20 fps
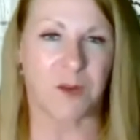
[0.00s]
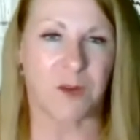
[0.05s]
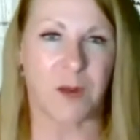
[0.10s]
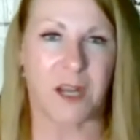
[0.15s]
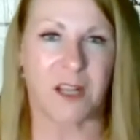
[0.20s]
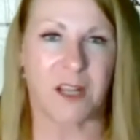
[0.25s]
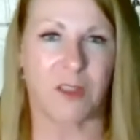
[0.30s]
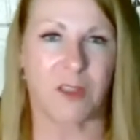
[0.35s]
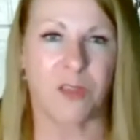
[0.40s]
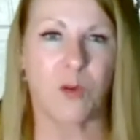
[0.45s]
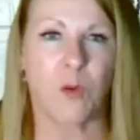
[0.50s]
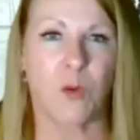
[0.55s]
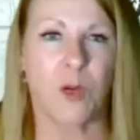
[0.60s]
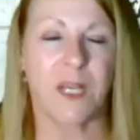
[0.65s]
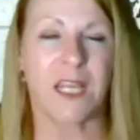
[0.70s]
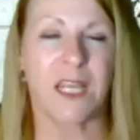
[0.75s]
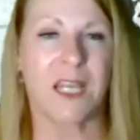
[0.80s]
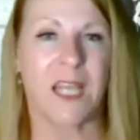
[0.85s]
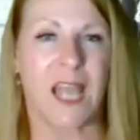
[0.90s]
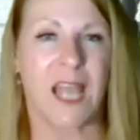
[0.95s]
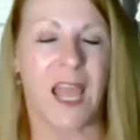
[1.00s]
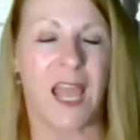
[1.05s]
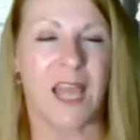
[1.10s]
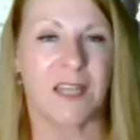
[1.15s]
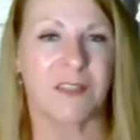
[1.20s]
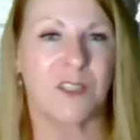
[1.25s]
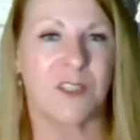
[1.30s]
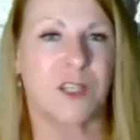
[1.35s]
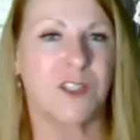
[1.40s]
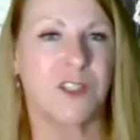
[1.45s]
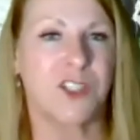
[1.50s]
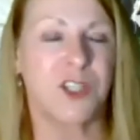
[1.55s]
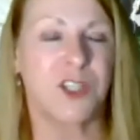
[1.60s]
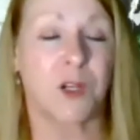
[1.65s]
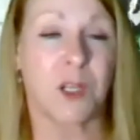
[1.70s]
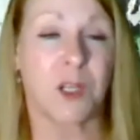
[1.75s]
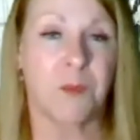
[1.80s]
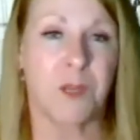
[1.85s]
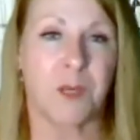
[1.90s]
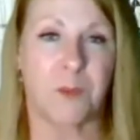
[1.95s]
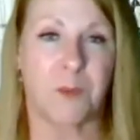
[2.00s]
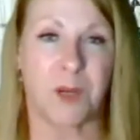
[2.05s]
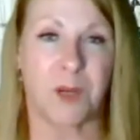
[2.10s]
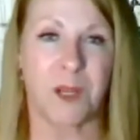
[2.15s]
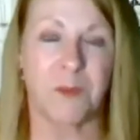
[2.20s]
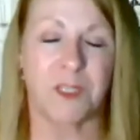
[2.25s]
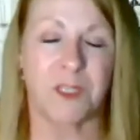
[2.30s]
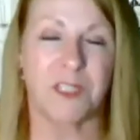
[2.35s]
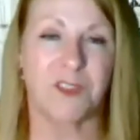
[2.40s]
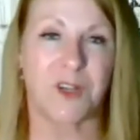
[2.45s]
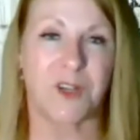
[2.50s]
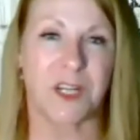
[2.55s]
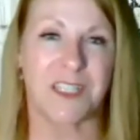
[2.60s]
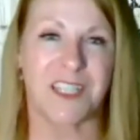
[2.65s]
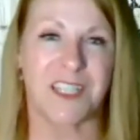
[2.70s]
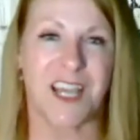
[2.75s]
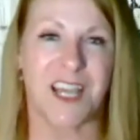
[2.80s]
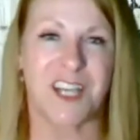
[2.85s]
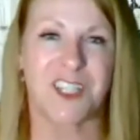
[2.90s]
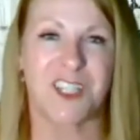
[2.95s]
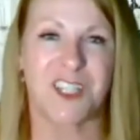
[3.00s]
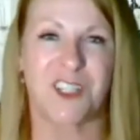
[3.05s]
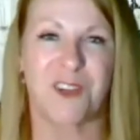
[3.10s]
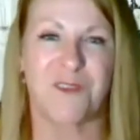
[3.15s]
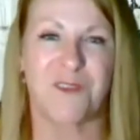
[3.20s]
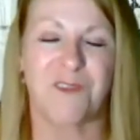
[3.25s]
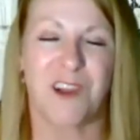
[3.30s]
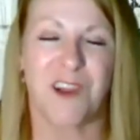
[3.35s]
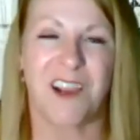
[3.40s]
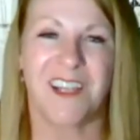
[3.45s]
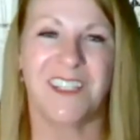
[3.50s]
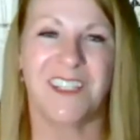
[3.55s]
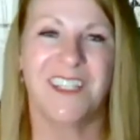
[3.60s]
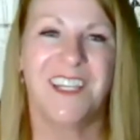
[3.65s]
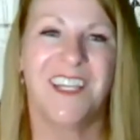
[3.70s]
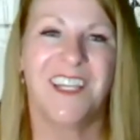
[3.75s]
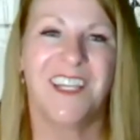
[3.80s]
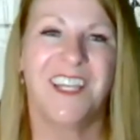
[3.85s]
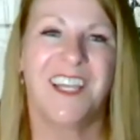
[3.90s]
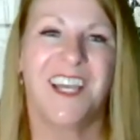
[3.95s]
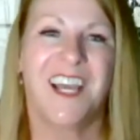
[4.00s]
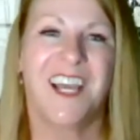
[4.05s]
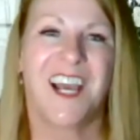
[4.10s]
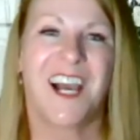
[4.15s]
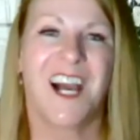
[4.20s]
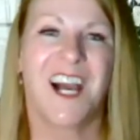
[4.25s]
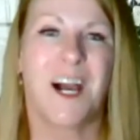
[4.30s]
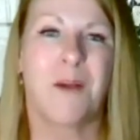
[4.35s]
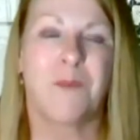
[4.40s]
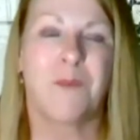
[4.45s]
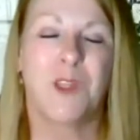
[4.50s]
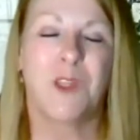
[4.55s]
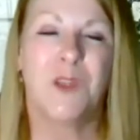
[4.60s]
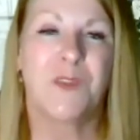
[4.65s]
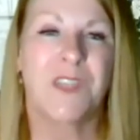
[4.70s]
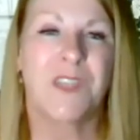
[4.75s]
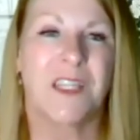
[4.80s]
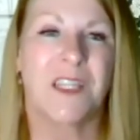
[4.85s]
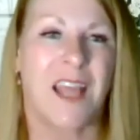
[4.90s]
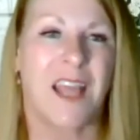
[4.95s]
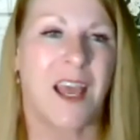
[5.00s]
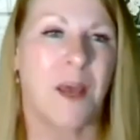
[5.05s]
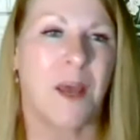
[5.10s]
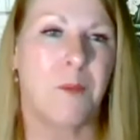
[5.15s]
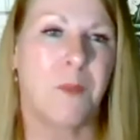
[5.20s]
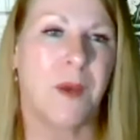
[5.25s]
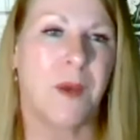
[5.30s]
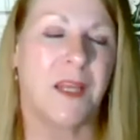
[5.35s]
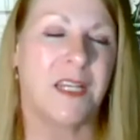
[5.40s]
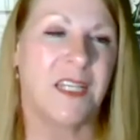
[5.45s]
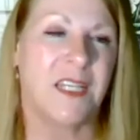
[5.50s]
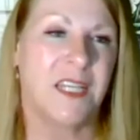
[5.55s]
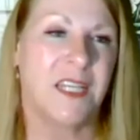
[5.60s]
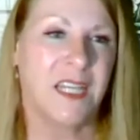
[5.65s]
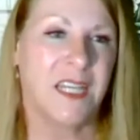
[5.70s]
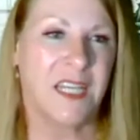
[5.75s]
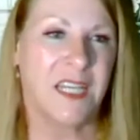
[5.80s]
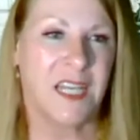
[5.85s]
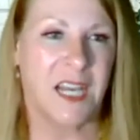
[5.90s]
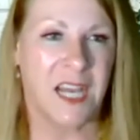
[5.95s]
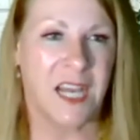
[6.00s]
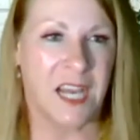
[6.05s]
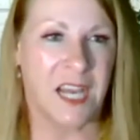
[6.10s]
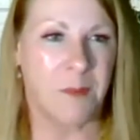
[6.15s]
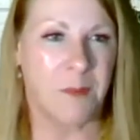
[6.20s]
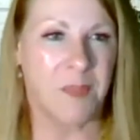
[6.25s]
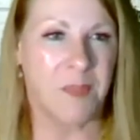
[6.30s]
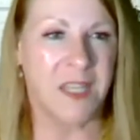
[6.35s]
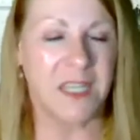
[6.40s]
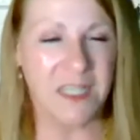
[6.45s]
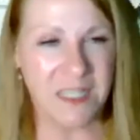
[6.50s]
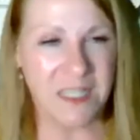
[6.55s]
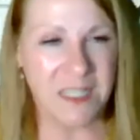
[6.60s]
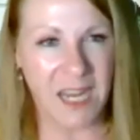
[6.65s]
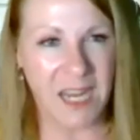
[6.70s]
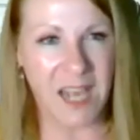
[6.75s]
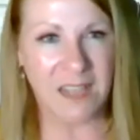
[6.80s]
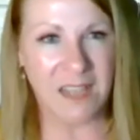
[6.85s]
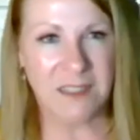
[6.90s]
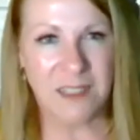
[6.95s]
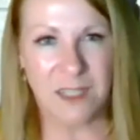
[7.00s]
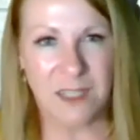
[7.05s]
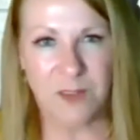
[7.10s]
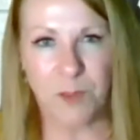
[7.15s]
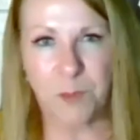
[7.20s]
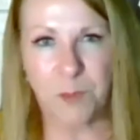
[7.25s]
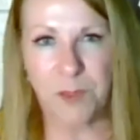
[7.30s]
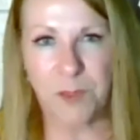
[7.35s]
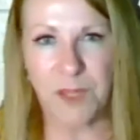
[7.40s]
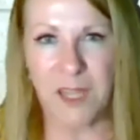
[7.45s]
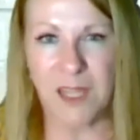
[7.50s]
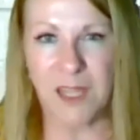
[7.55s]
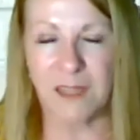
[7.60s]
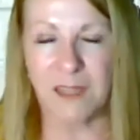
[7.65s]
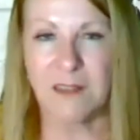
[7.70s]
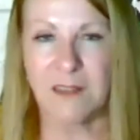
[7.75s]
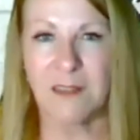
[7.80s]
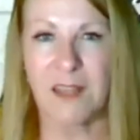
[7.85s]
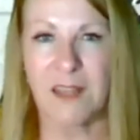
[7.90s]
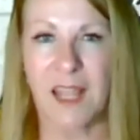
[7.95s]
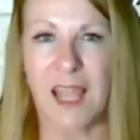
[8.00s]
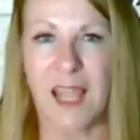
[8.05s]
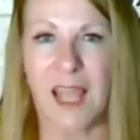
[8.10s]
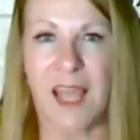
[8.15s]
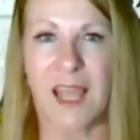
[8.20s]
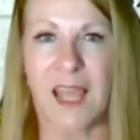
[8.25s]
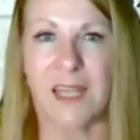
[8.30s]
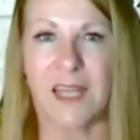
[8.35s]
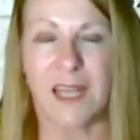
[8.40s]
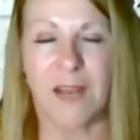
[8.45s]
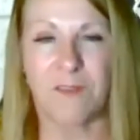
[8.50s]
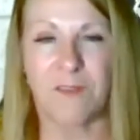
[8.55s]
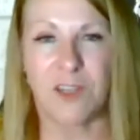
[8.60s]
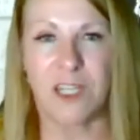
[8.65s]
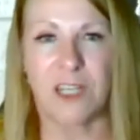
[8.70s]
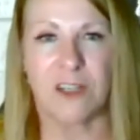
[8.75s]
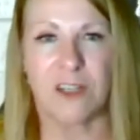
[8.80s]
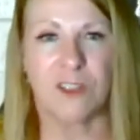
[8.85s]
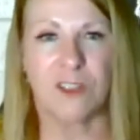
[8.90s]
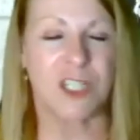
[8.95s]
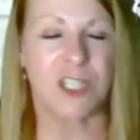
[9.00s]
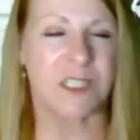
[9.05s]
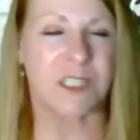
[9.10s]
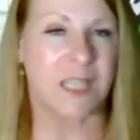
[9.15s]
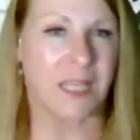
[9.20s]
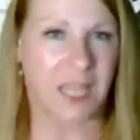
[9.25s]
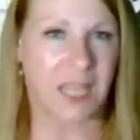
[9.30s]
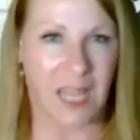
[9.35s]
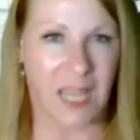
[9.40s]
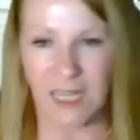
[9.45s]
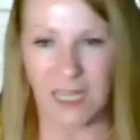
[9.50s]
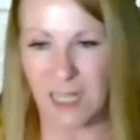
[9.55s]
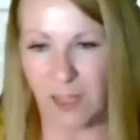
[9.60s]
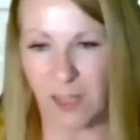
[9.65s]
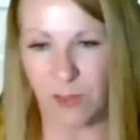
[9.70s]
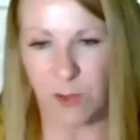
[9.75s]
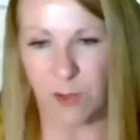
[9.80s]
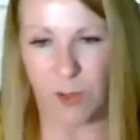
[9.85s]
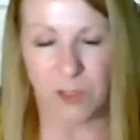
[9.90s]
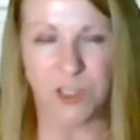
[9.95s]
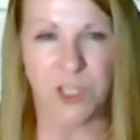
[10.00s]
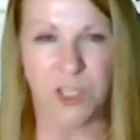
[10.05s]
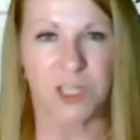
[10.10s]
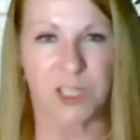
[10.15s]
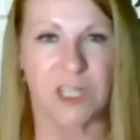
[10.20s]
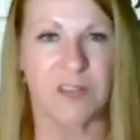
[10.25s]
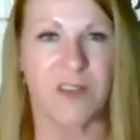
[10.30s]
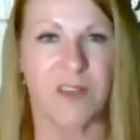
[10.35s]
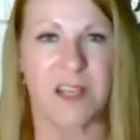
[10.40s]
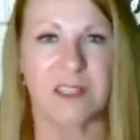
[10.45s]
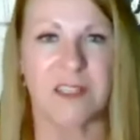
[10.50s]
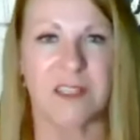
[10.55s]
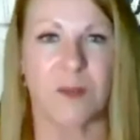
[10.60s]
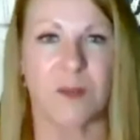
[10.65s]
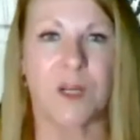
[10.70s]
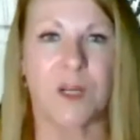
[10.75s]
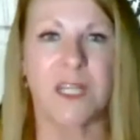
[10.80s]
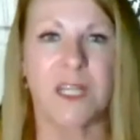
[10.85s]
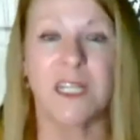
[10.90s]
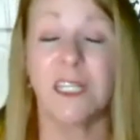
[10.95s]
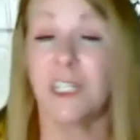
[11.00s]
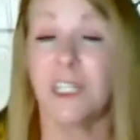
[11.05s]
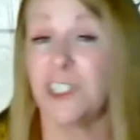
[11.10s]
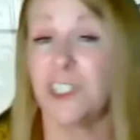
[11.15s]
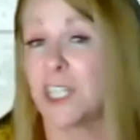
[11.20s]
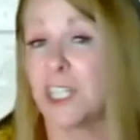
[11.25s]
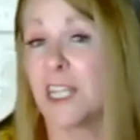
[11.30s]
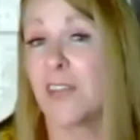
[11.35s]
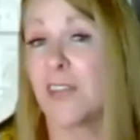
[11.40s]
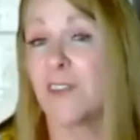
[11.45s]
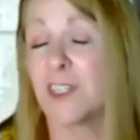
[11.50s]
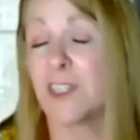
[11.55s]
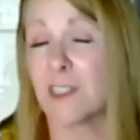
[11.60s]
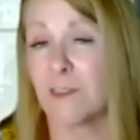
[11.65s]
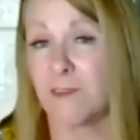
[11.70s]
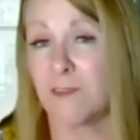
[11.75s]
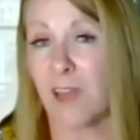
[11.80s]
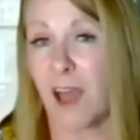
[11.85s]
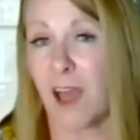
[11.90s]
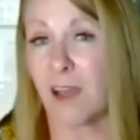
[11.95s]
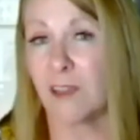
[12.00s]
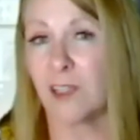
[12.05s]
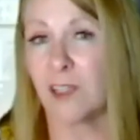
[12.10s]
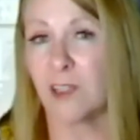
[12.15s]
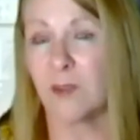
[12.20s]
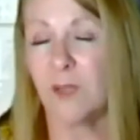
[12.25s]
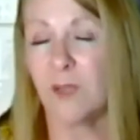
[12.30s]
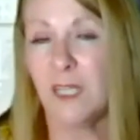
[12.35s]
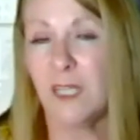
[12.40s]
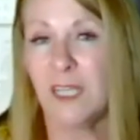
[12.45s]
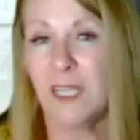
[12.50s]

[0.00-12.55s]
writing authority. And as long as you don't commit a prohibited transaction, you're fine using that. But it is an asset of the plan. And every year, just like any other alternative asset, we're going to need you to give us a value